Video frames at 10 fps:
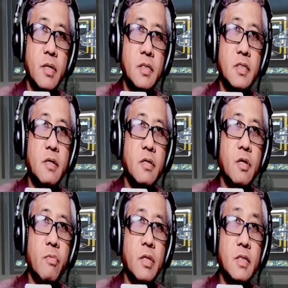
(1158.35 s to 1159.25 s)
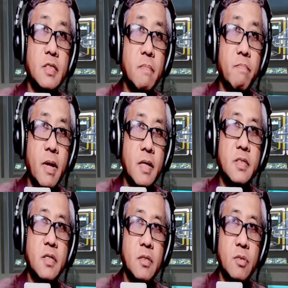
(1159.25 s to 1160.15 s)
starting with the
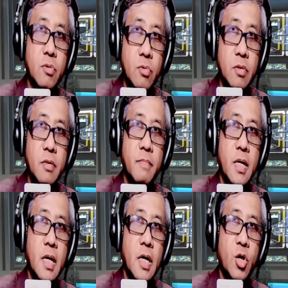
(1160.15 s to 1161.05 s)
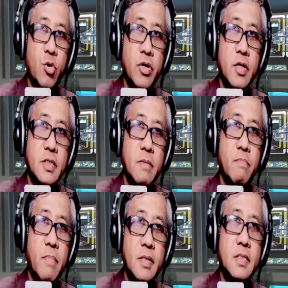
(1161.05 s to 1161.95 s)
symplastic route or the
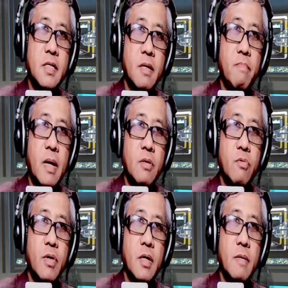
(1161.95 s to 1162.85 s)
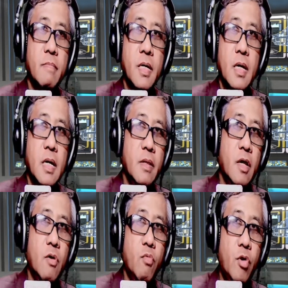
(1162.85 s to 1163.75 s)
symplastic pathway.
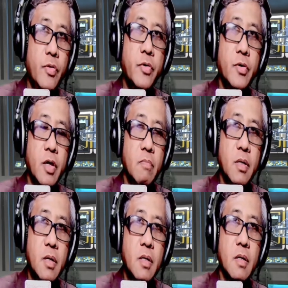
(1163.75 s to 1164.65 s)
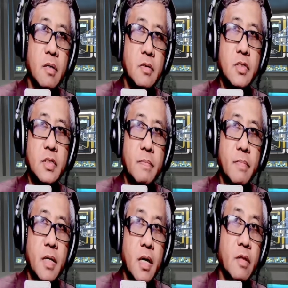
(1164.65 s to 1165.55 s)
Now, water and minerals
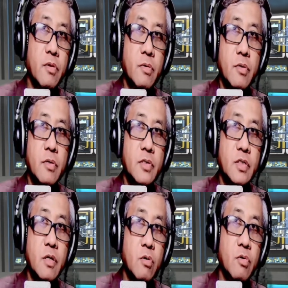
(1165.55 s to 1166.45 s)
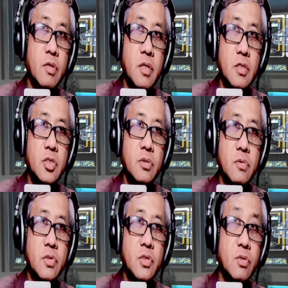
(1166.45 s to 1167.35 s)
enters the root
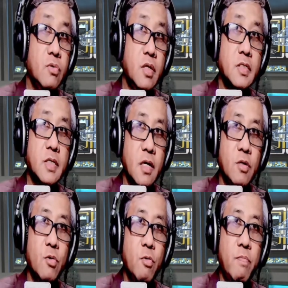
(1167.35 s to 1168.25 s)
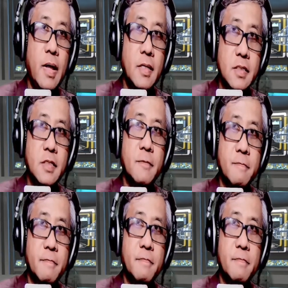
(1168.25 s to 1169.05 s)
tissues through the cytoplasm.